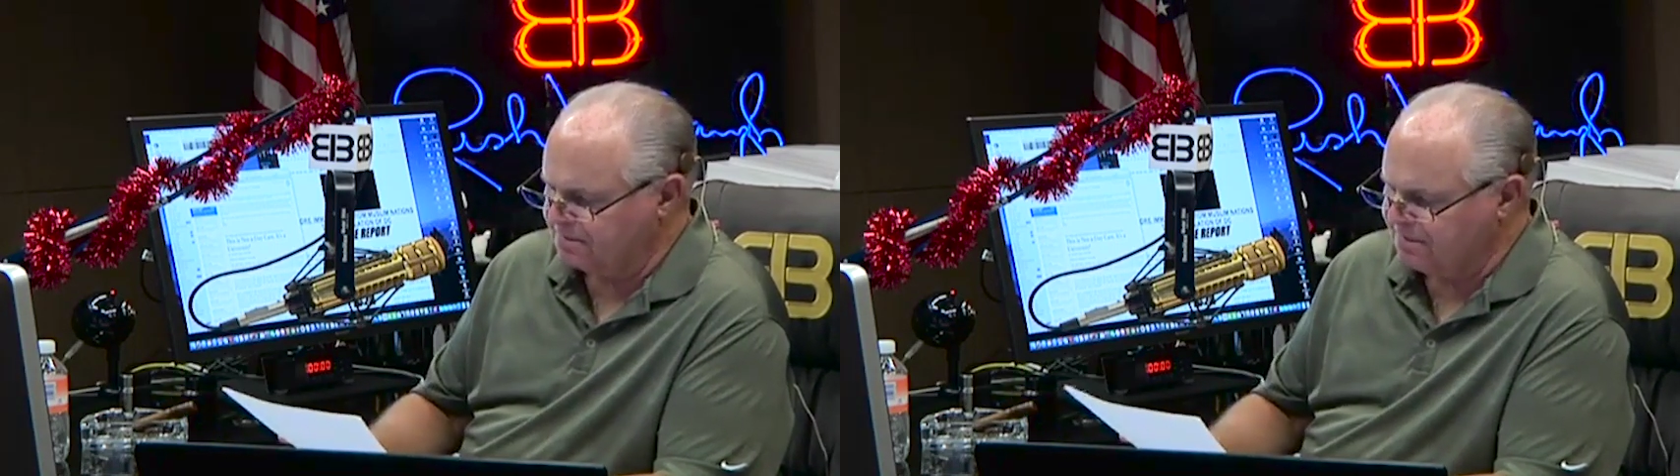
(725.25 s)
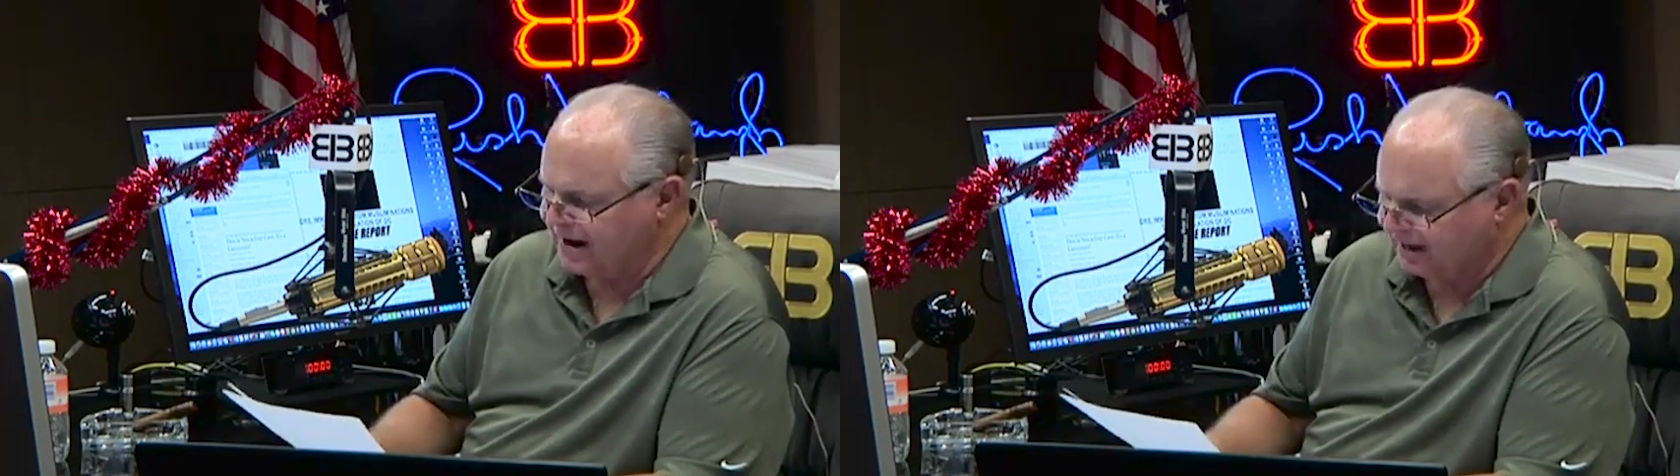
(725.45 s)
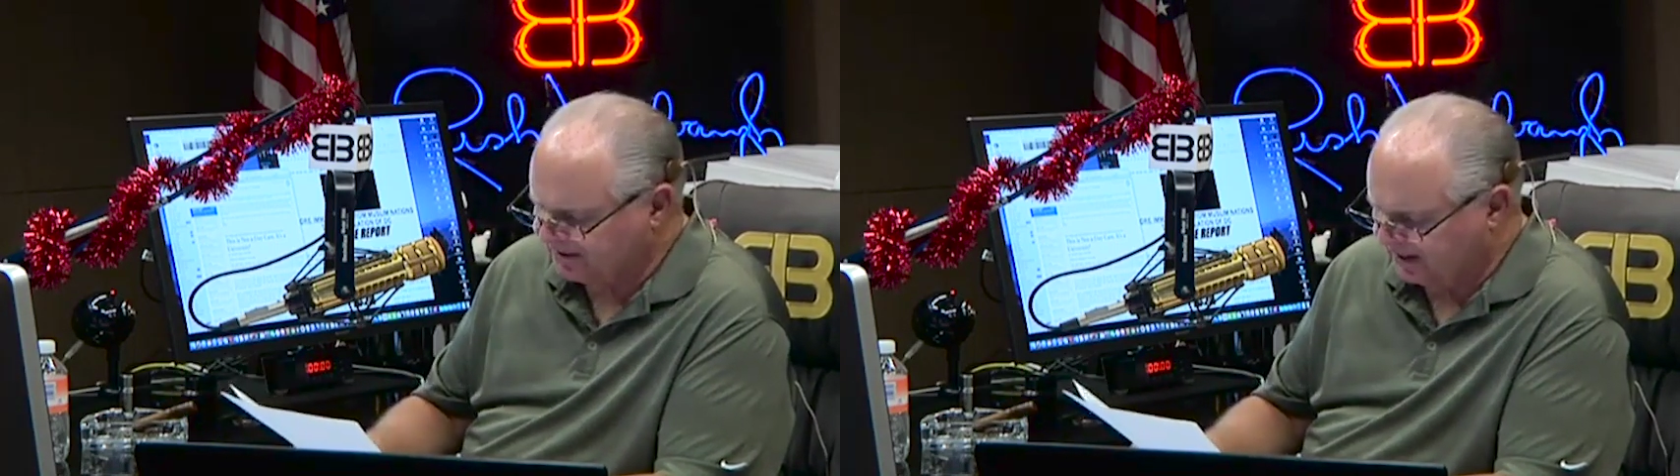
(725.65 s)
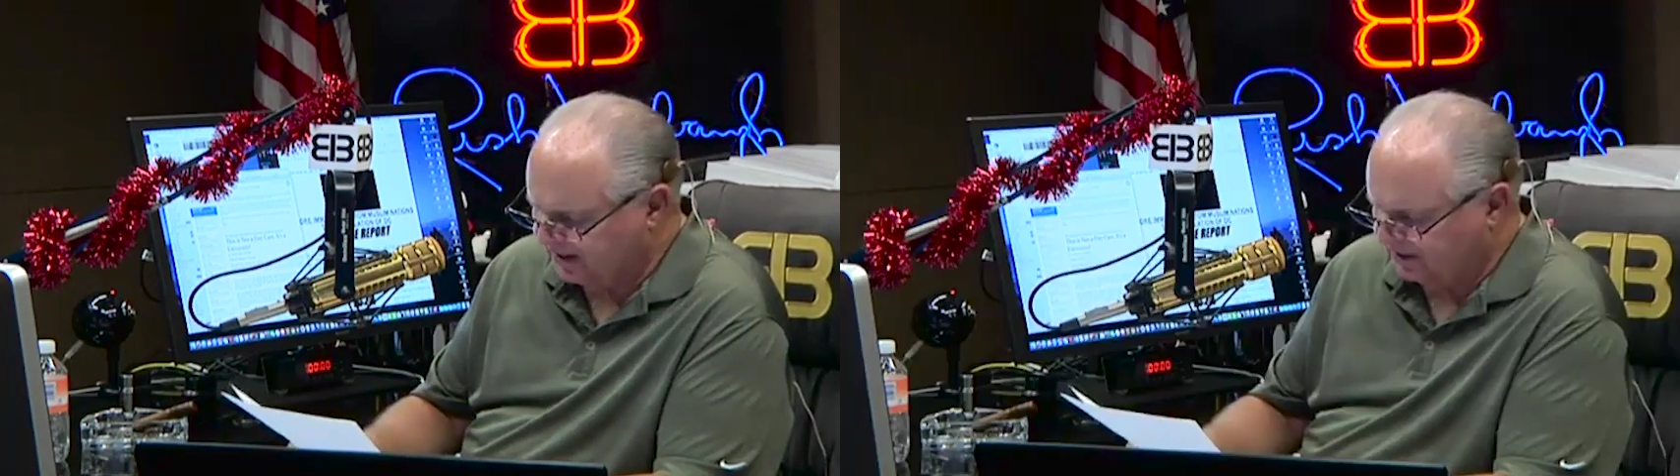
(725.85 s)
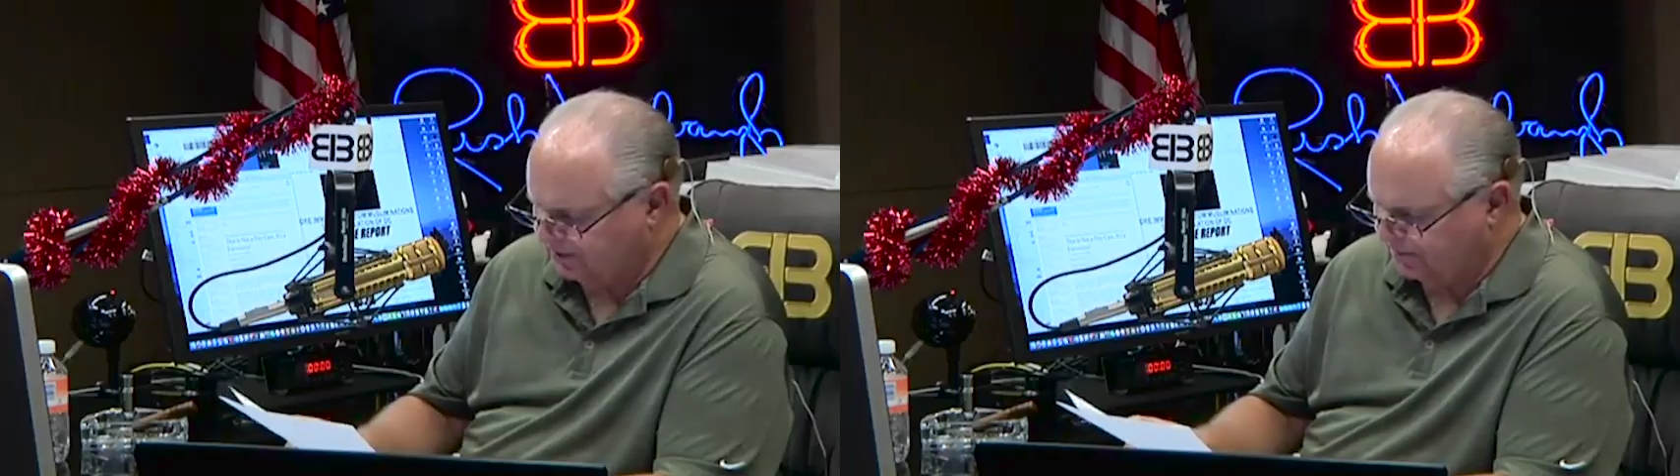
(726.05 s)

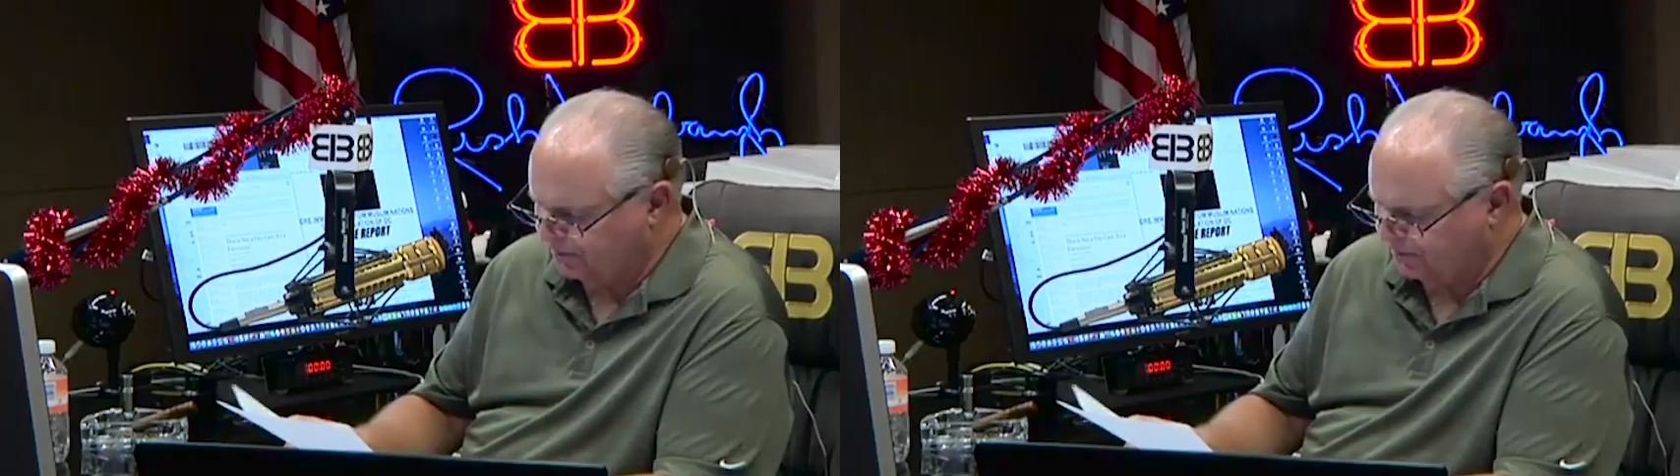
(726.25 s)
amazing